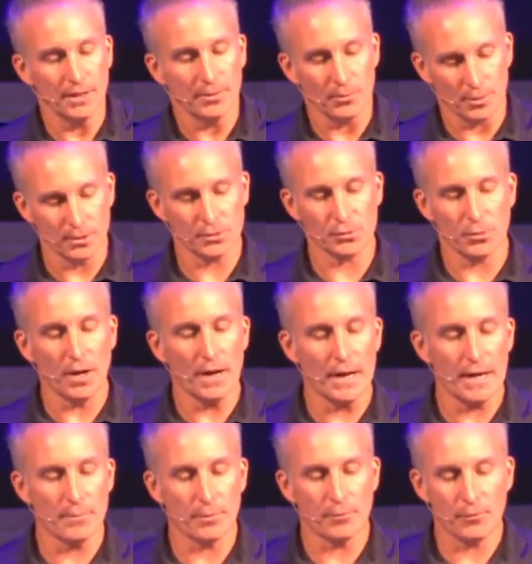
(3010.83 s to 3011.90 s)
what is
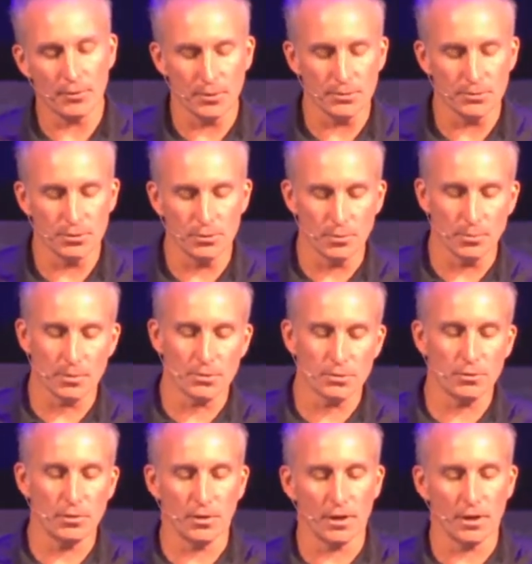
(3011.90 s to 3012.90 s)
right, but for those who do what is wrong.